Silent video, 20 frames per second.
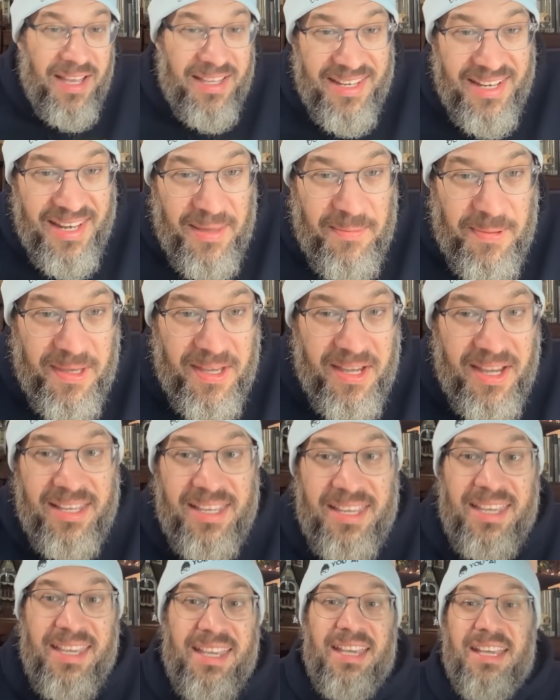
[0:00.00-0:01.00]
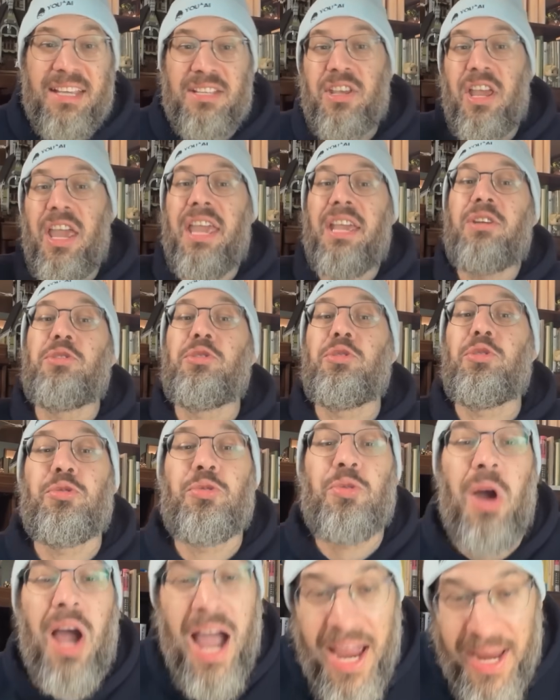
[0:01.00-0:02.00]
an API key is a
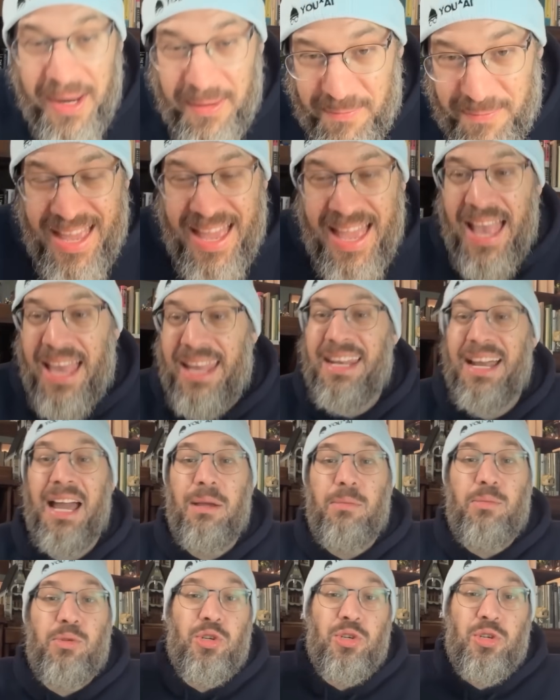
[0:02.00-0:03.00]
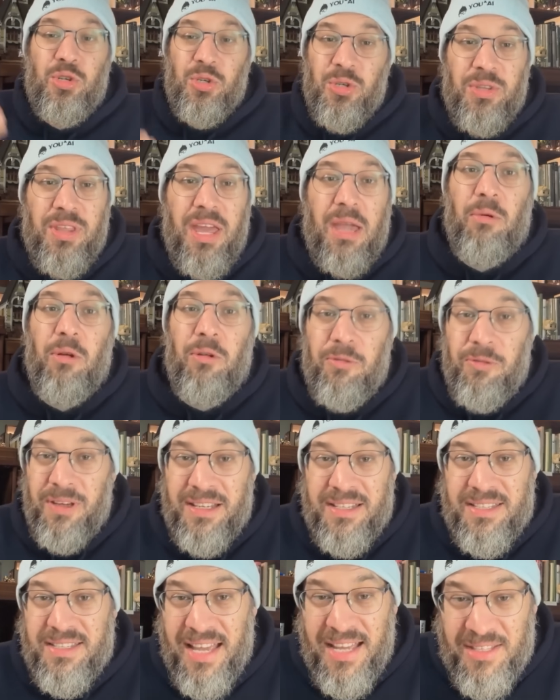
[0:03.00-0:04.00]
crime. And I'm sure they will
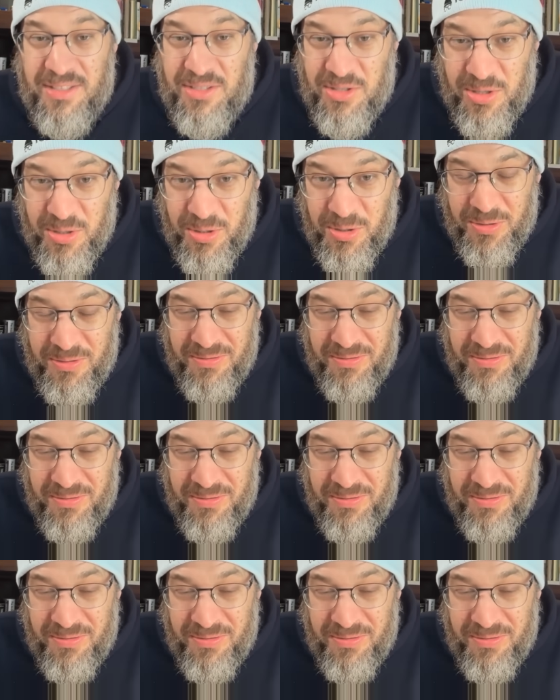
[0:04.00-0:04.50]
fix that soon,